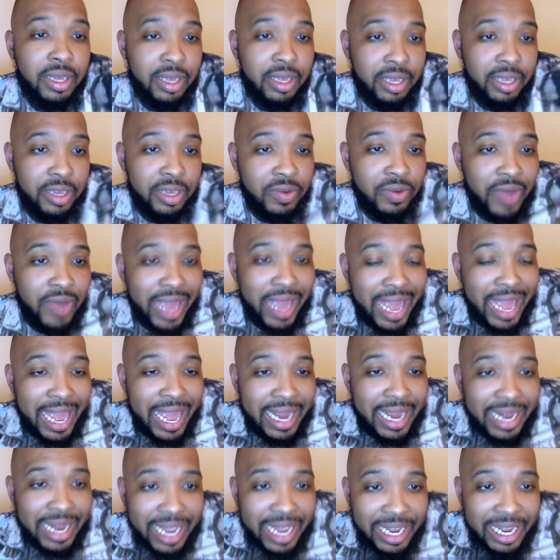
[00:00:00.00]
You
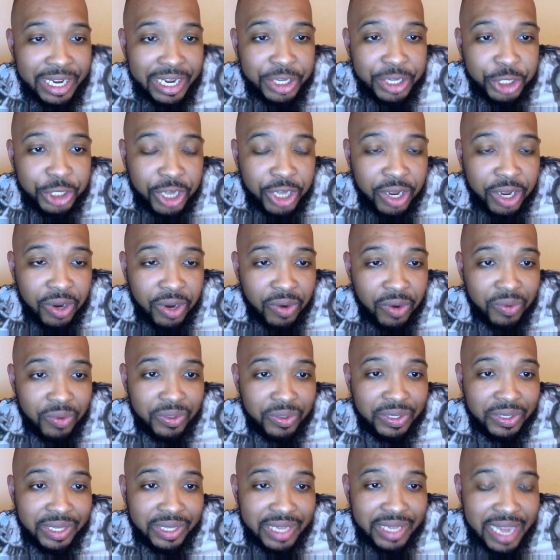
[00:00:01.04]
had Eddie
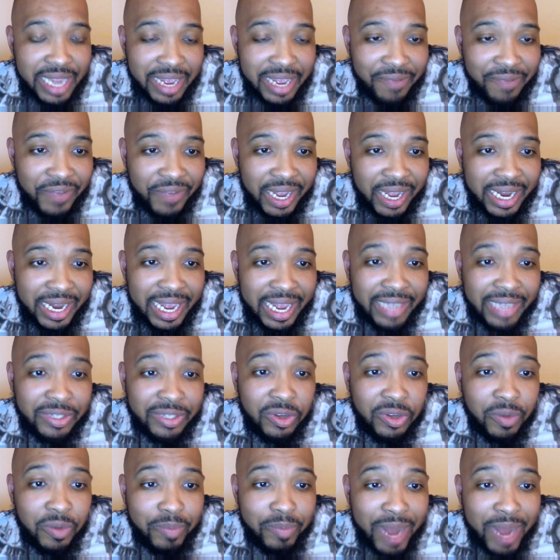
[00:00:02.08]
Jones, Nick Van
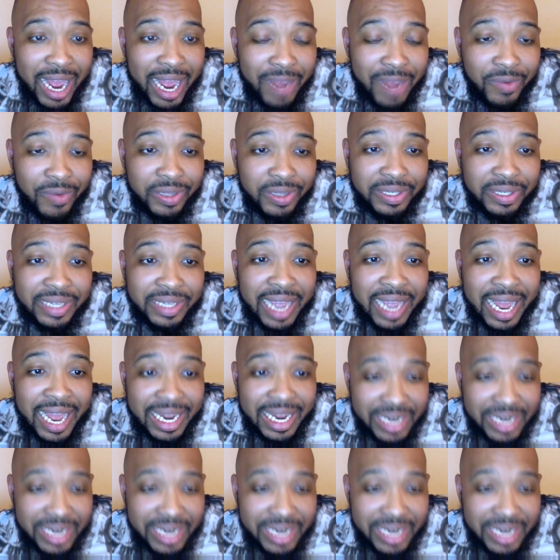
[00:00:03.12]
Exel, Byron Scott,